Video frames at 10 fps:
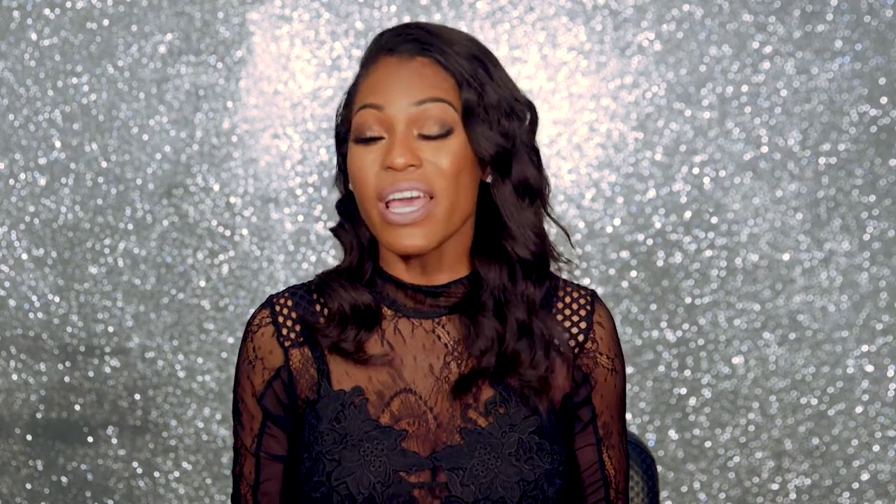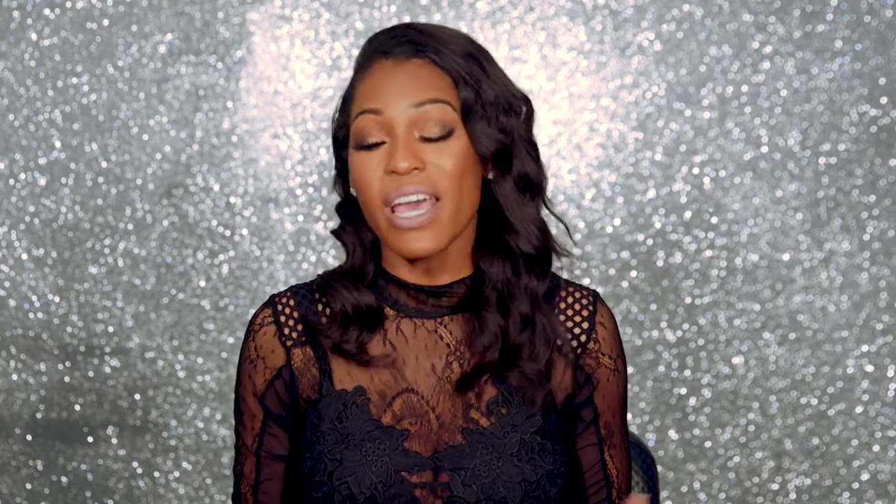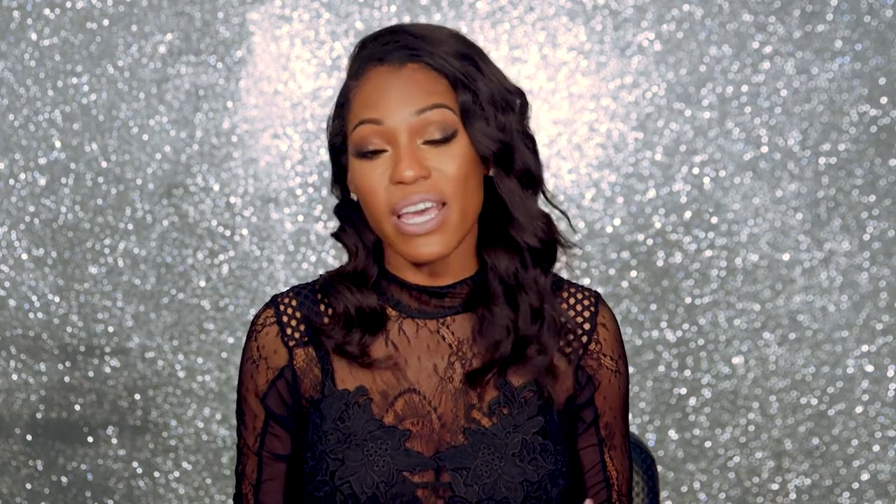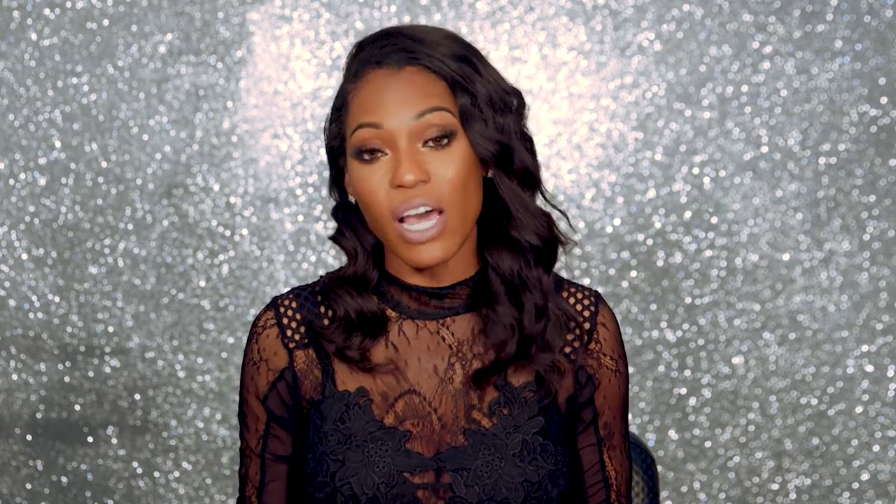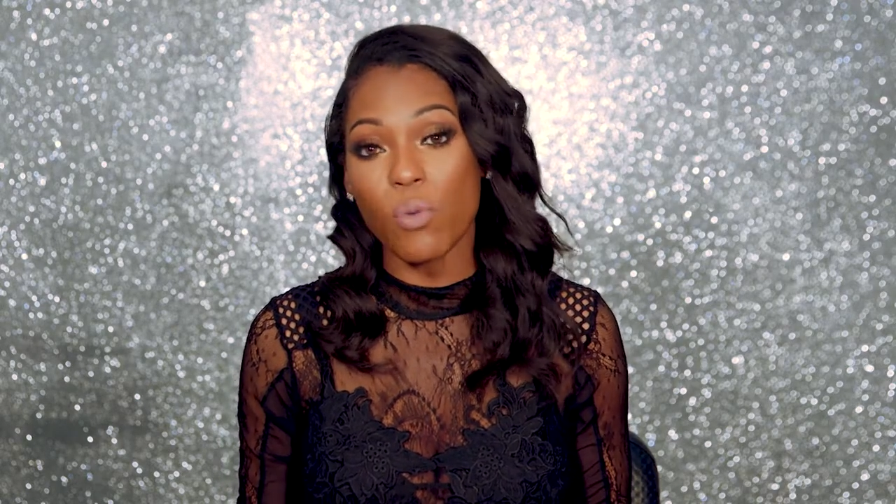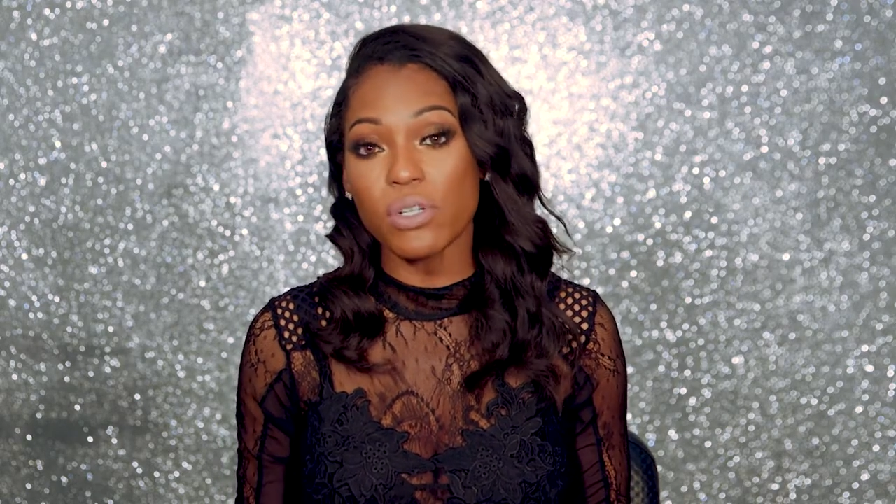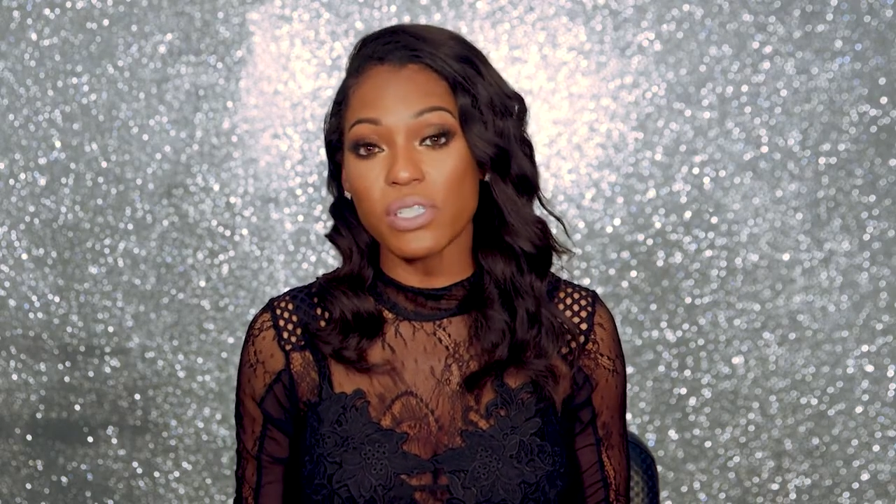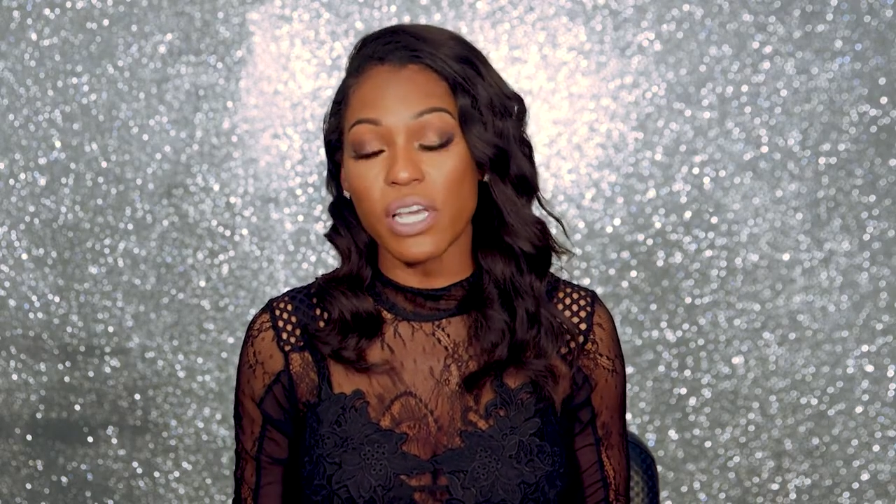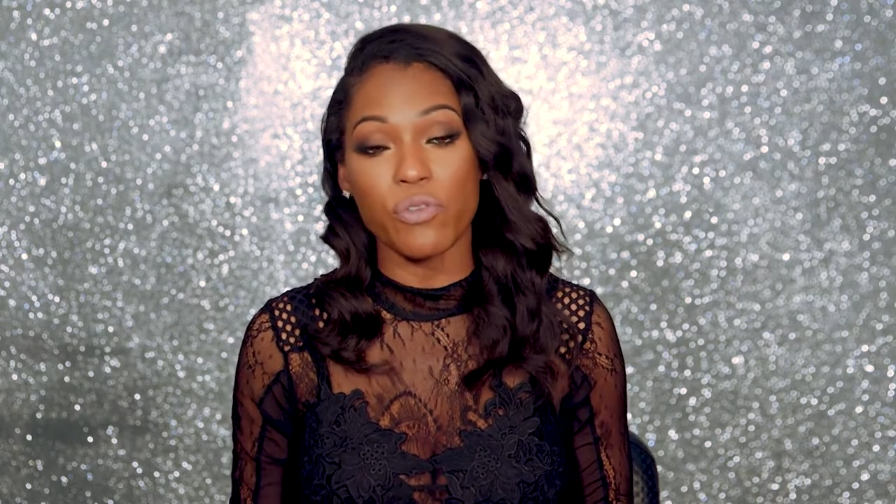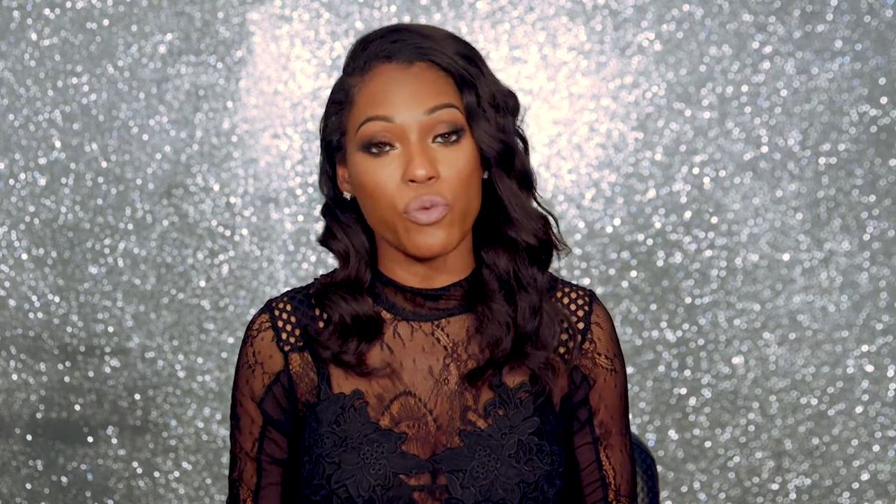And I will
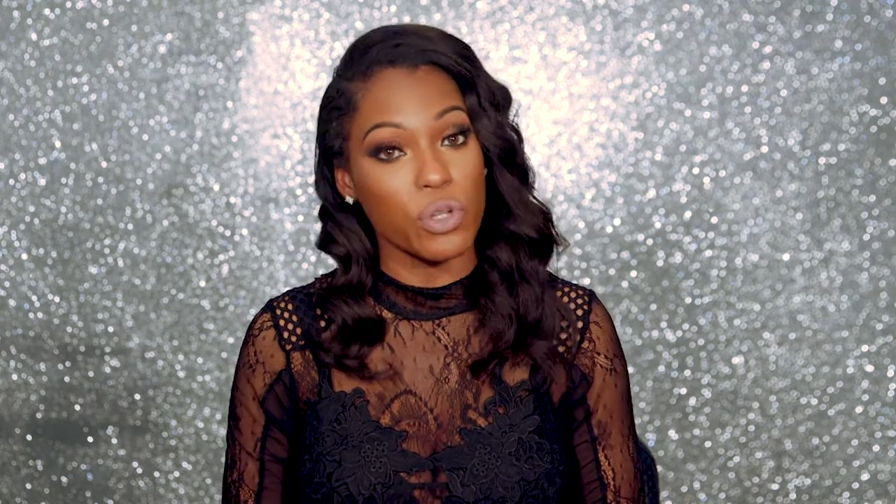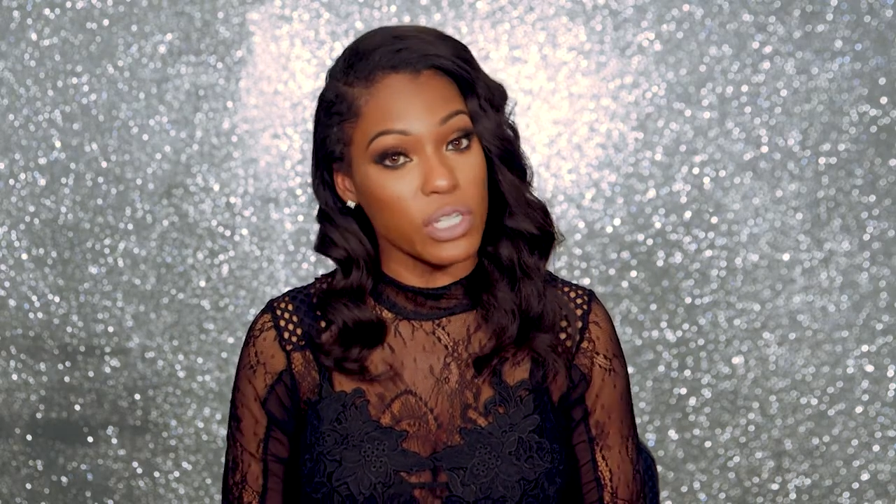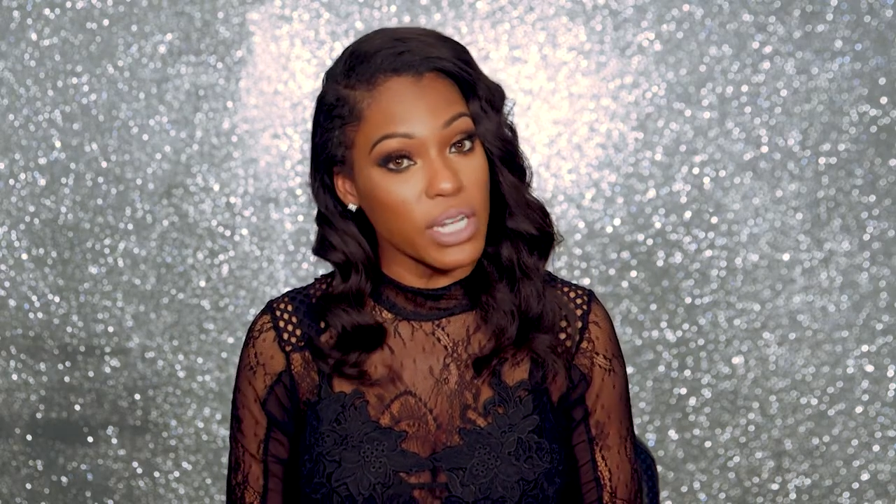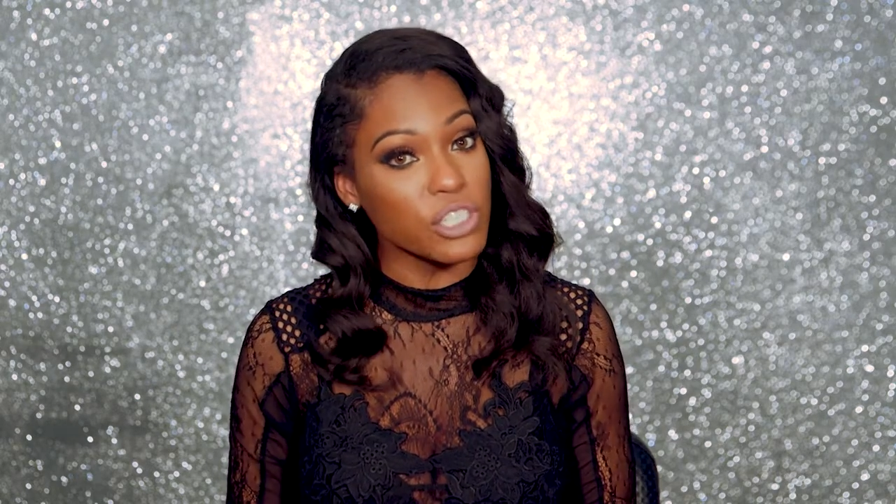say, if you're really not